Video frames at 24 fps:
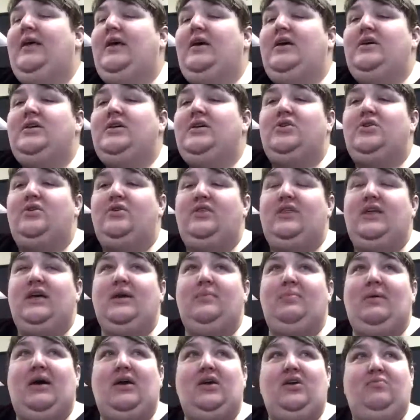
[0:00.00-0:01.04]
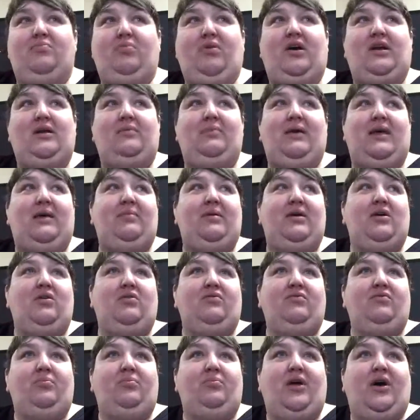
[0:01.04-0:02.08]
So think about, you brought a baby home
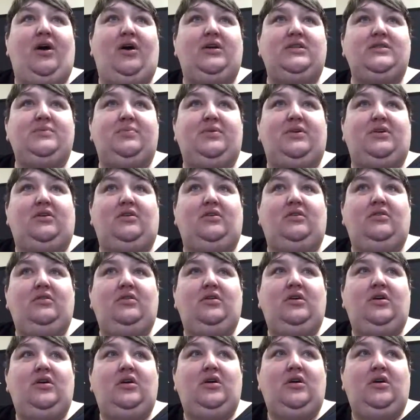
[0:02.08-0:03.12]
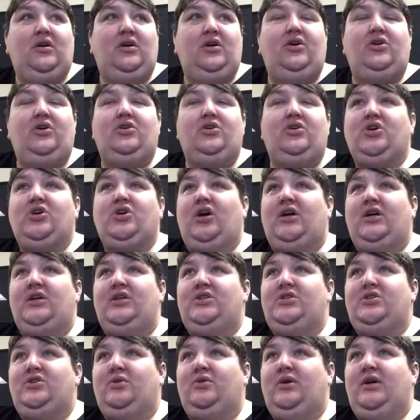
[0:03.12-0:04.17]
from the hospital, you're talking
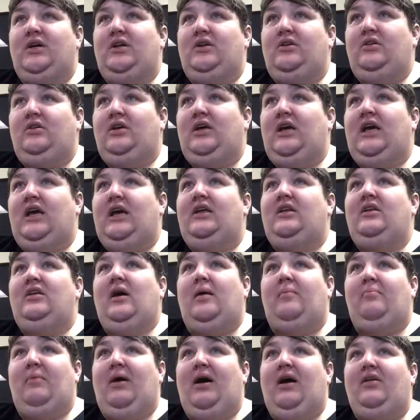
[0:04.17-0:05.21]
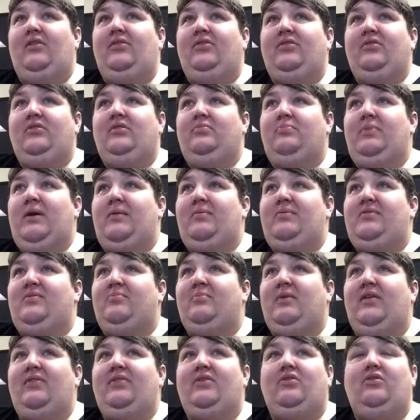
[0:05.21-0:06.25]
to it, you hit a month, baby's a
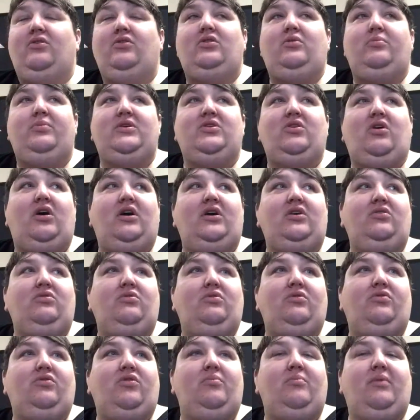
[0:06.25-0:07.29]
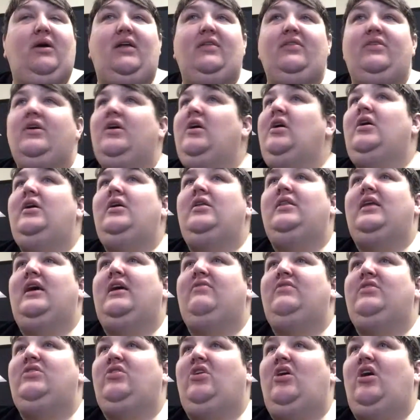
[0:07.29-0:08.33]
month old, you've been talking to it for a month, they
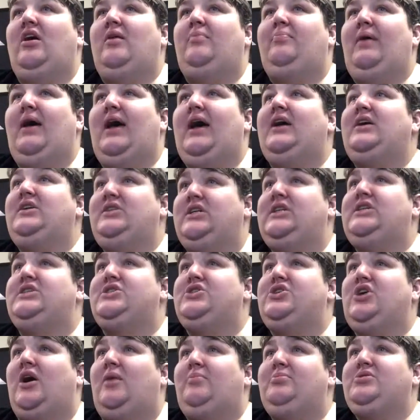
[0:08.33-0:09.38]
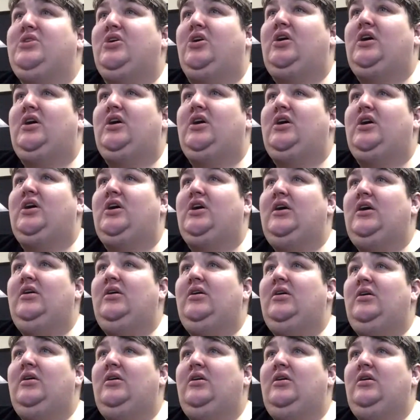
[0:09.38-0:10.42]
haven't talked back. Do you stop talking?
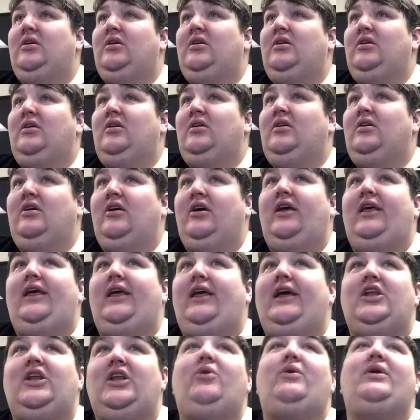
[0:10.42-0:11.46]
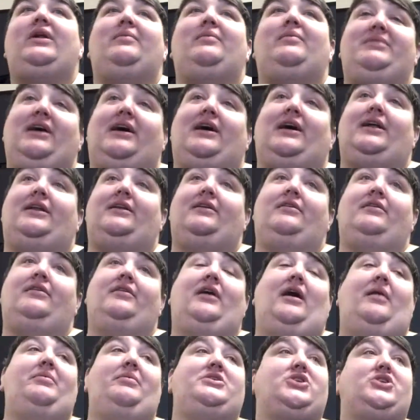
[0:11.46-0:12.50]
They're like, you know what, I'm done. I've
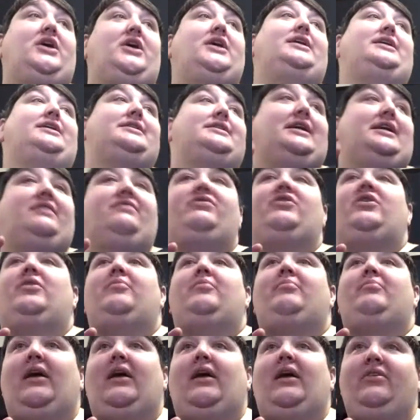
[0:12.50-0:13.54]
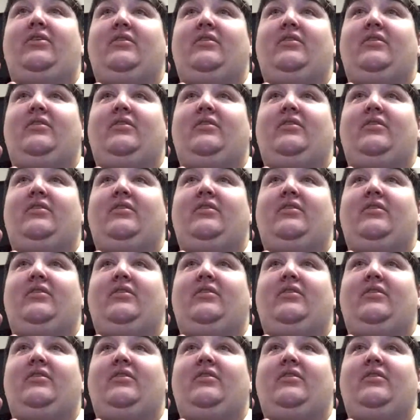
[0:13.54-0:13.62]
been talking to this kid for a month.